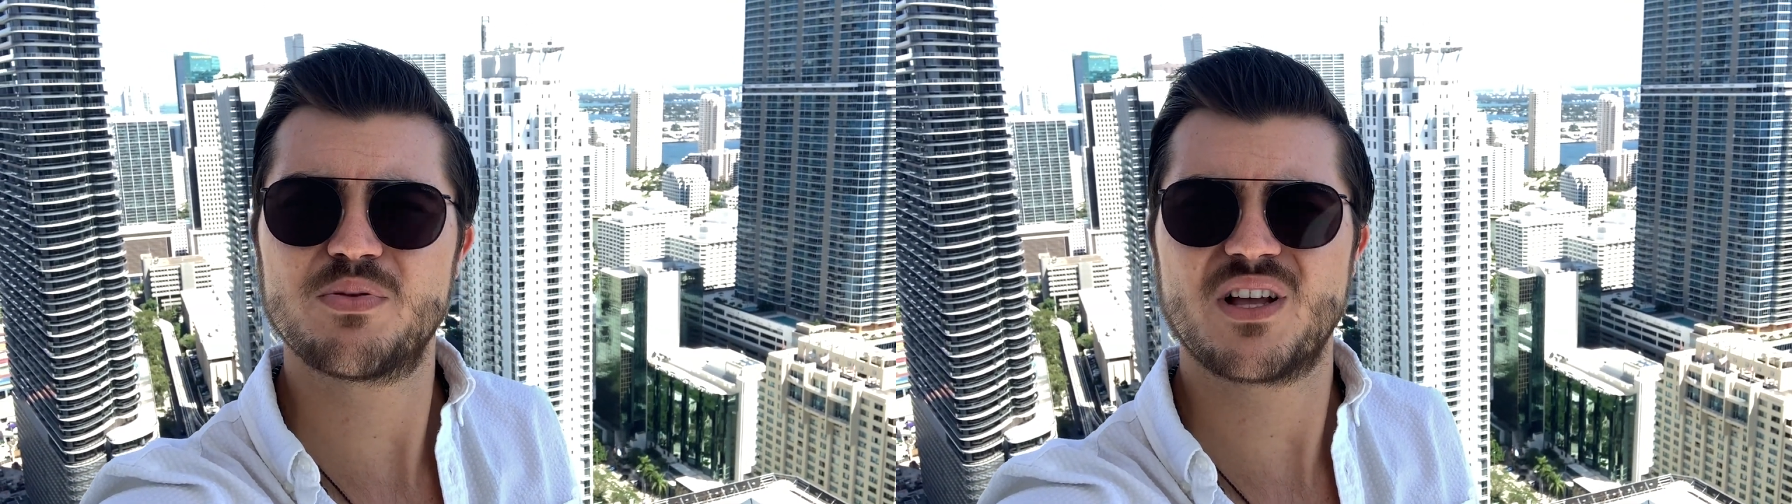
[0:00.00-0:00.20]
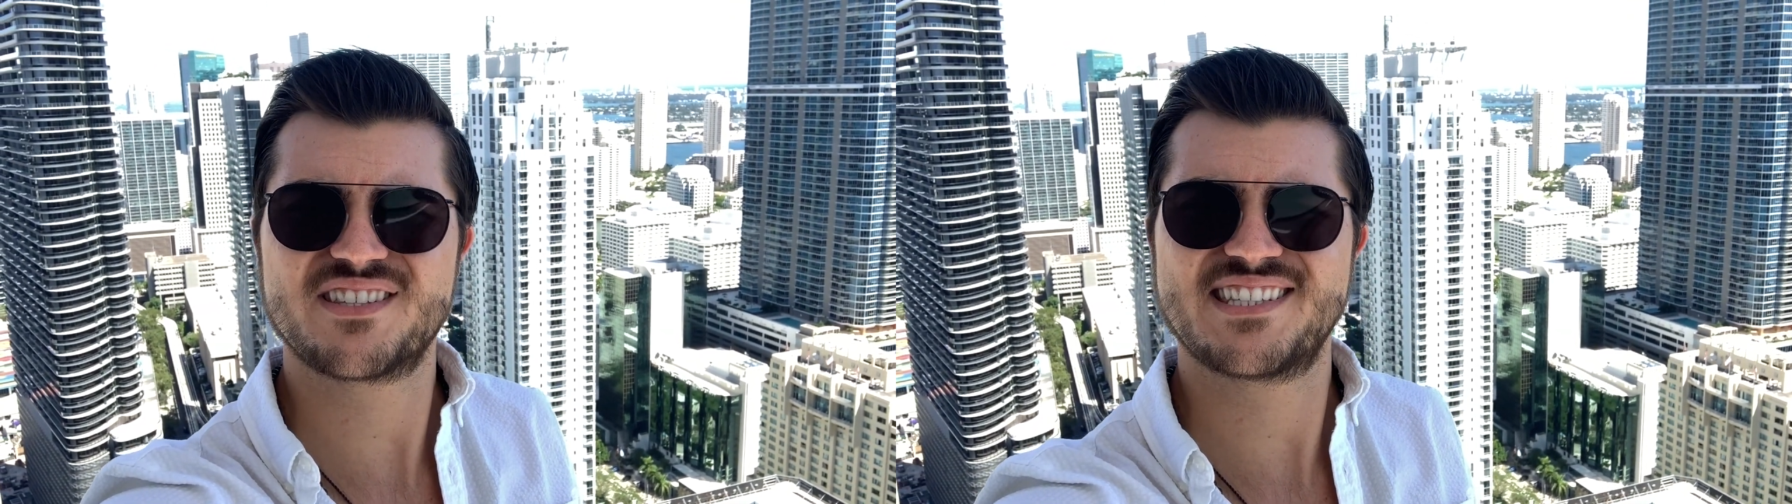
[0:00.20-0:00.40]

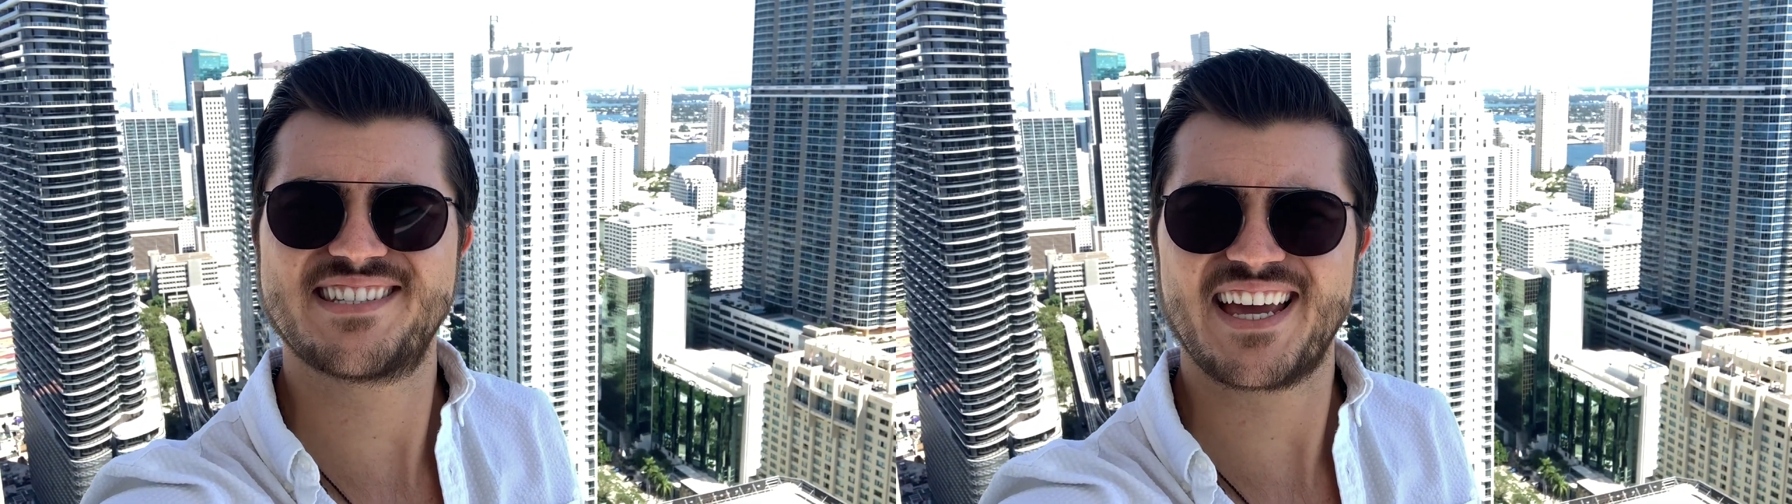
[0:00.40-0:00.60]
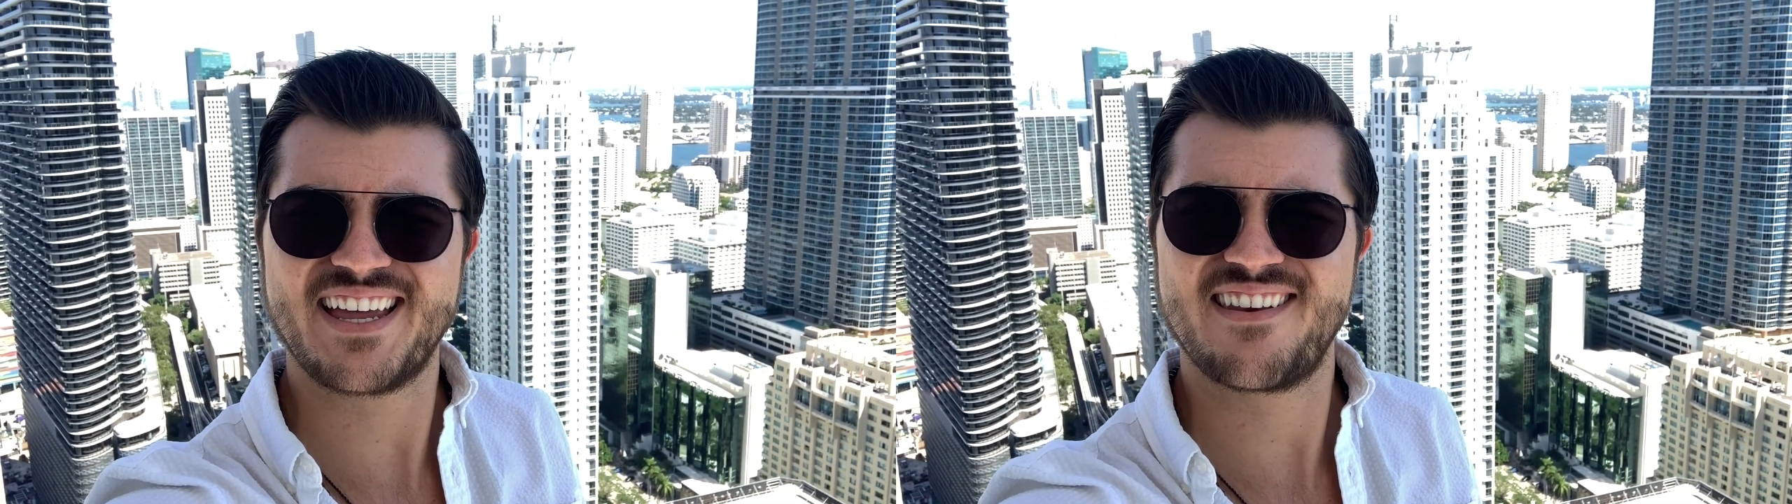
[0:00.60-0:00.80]
plus
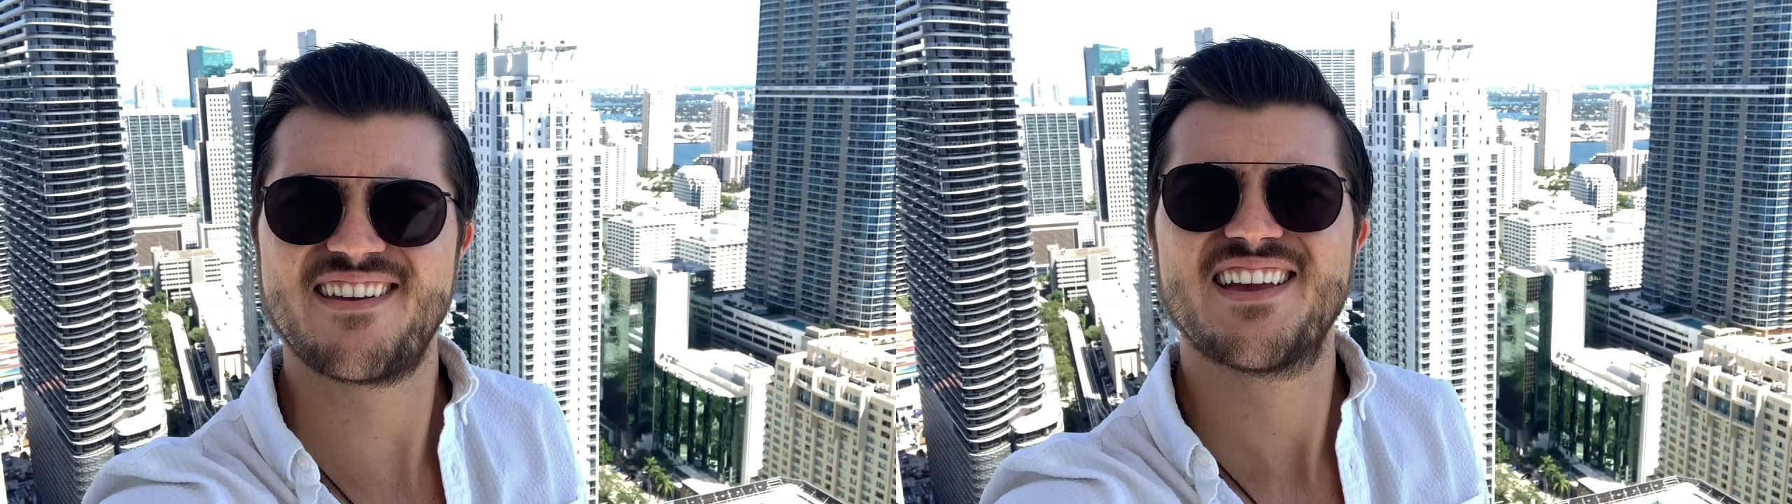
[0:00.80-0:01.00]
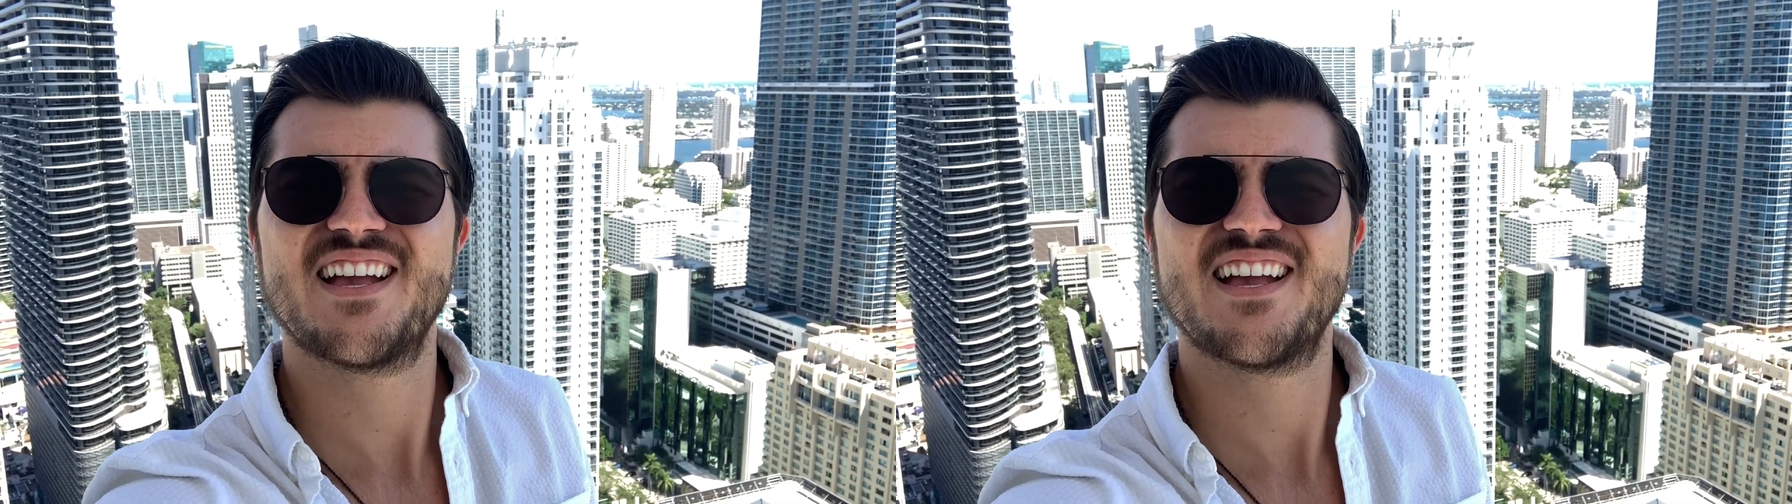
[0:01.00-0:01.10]
den.